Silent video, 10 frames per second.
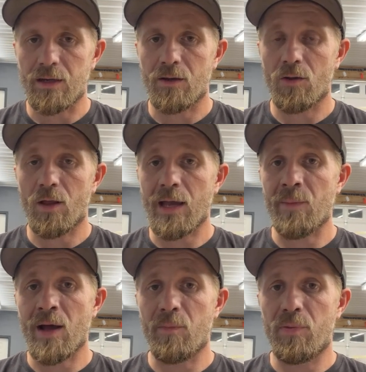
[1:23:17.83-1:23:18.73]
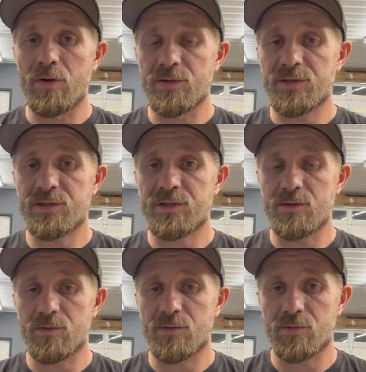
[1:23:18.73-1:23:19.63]
Like, am I opposed
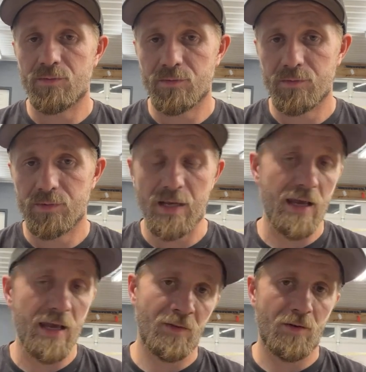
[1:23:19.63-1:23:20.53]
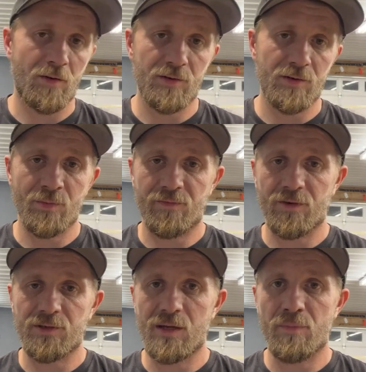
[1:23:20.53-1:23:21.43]
to taking the car somewhere for
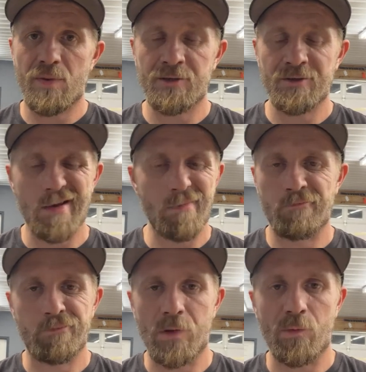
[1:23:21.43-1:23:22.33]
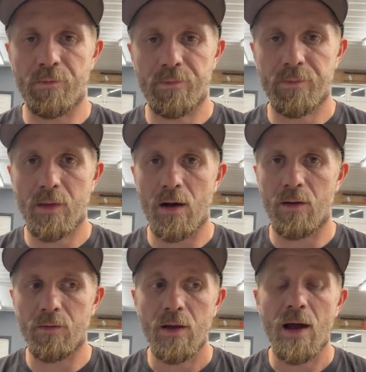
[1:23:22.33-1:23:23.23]
a cheap paint job? Nope.
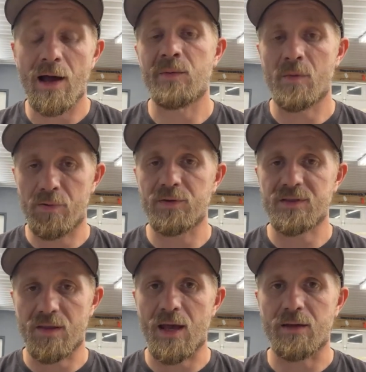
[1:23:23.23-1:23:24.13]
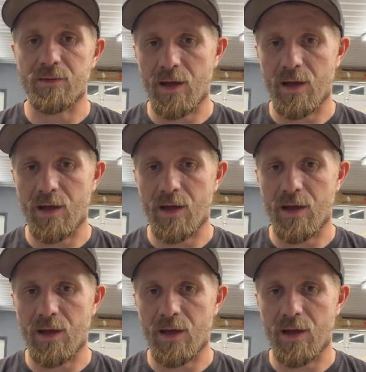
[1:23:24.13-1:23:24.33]
I am opposed to that.